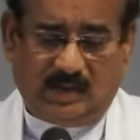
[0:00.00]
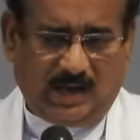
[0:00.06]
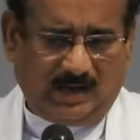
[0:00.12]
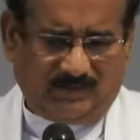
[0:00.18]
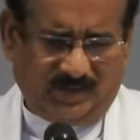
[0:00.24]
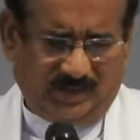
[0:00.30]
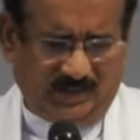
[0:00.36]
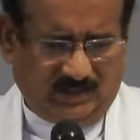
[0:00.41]

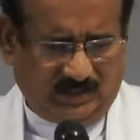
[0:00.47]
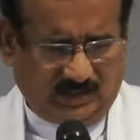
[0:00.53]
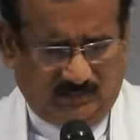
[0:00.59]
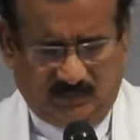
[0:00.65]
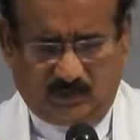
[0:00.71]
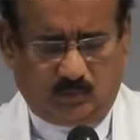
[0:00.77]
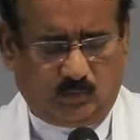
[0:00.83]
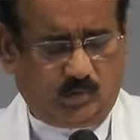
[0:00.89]
Have I
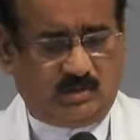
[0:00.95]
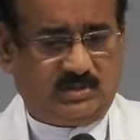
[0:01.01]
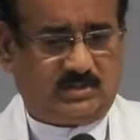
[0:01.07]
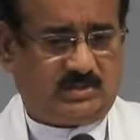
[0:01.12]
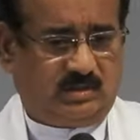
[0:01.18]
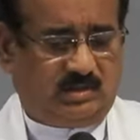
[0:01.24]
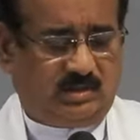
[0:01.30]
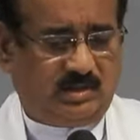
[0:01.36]
ever
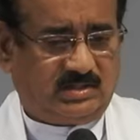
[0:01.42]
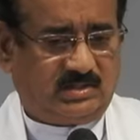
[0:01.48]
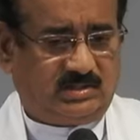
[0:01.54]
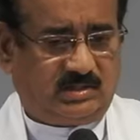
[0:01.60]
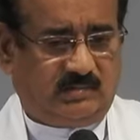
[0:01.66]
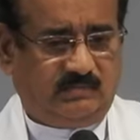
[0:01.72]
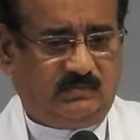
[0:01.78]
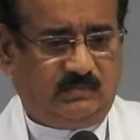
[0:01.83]
once
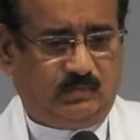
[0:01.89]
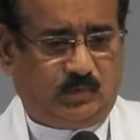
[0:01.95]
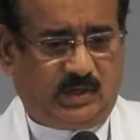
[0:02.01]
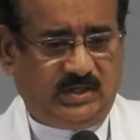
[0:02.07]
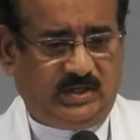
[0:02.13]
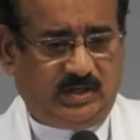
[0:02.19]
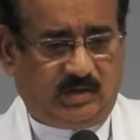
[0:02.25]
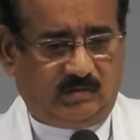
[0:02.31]
asked them
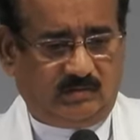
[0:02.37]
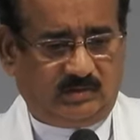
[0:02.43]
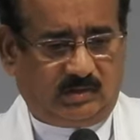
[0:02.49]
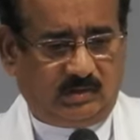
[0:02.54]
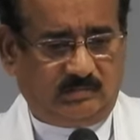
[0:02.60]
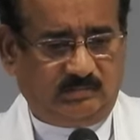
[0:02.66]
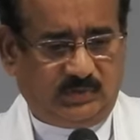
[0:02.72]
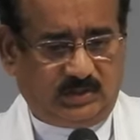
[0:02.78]
why you have
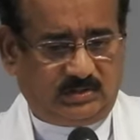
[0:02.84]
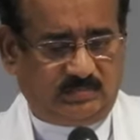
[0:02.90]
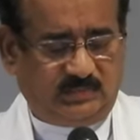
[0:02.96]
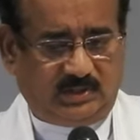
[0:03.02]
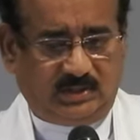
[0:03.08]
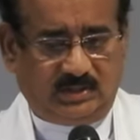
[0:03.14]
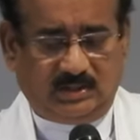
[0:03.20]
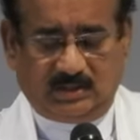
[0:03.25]
not
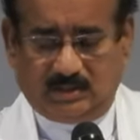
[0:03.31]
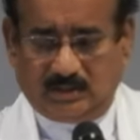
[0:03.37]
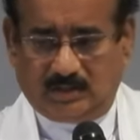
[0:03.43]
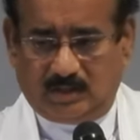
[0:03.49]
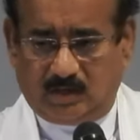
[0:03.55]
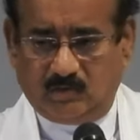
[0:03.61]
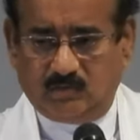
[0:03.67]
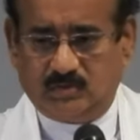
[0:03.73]
built me
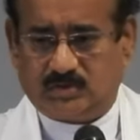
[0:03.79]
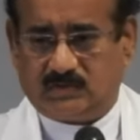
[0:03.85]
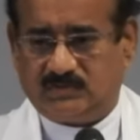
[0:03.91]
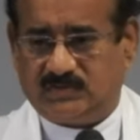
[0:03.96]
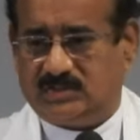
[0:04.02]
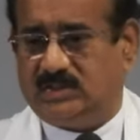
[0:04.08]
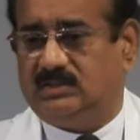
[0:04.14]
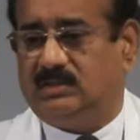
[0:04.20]
a house
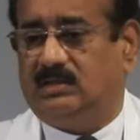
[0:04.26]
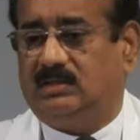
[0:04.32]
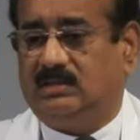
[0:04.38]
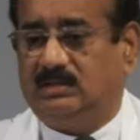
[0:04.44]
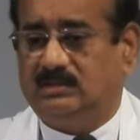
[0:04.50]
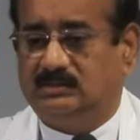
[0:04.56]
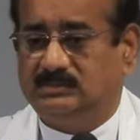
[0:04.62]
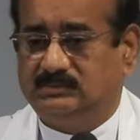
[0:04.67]
of
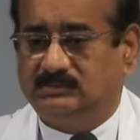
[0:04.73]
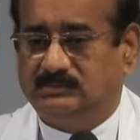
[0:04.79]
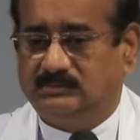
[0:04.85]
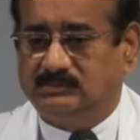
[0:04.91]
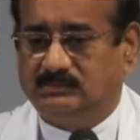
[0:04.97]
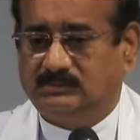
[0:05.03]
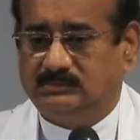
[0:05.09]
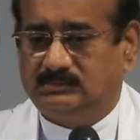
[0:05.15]
cedar?
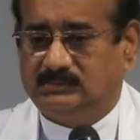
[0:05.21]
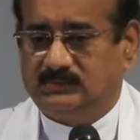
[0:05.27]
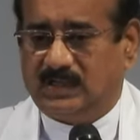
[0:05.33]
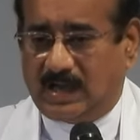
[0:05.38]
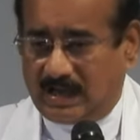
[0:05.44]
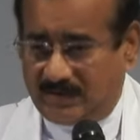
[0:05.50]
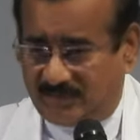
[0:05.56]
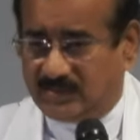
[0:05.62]

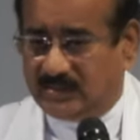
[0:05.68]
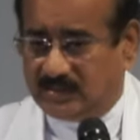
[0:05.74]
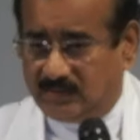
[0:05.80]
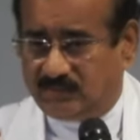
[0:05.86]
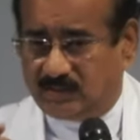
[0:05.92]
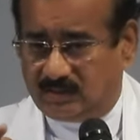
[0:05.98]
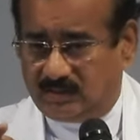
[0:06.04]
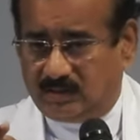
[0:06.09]
Have I
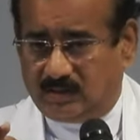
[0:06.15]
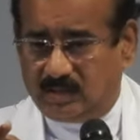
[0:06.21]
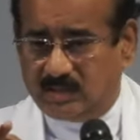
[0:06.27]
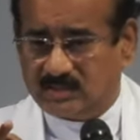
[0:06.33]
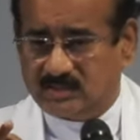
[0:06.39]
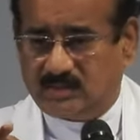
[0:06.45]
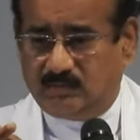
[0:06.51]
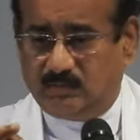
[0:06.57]
ever
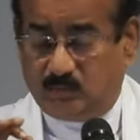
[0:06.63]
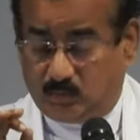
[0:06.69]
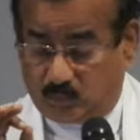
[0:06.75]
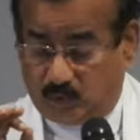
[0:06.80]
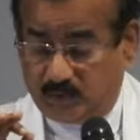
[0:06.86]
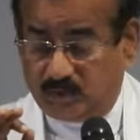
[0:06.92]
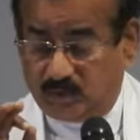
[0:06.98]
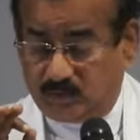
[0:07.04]
asked
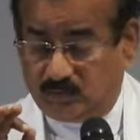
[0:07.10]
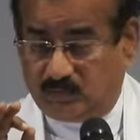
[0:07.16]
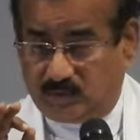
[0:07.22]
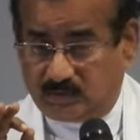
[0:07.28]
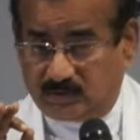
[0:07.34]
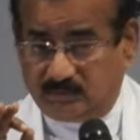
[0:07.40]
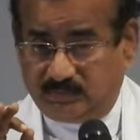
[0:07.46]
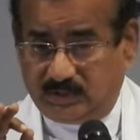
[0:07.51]
them, why do you
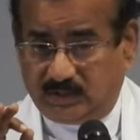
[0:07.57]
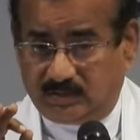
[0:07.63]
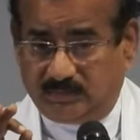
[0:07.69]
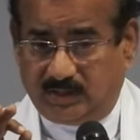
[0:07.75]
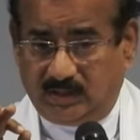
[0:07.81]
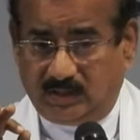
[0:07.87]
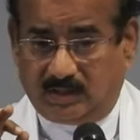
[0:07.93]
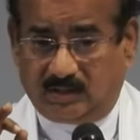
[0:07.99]
want to
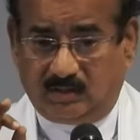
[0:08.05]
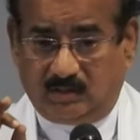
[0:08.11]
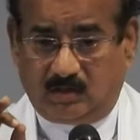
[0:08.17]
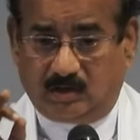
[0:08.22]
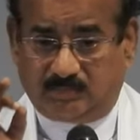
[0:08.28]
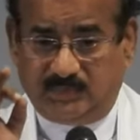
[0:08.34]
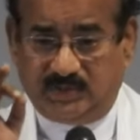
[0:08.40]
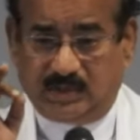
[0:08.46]
build me
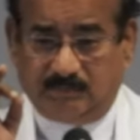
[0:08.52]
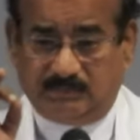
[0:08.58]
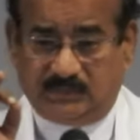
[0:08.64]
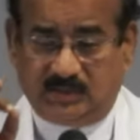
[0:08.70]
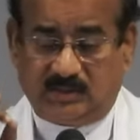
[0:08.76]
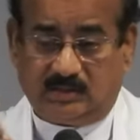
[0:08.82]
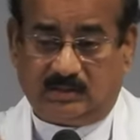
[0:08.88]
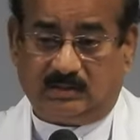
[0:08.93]
and lock me
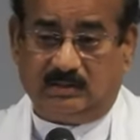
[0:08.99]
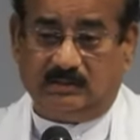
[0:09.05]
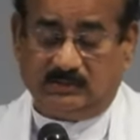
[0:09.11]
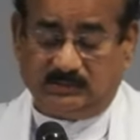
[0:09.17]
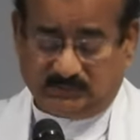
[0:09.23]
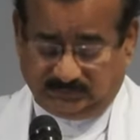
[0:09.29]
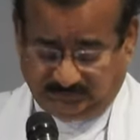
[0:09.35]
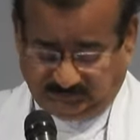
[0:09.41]
up there?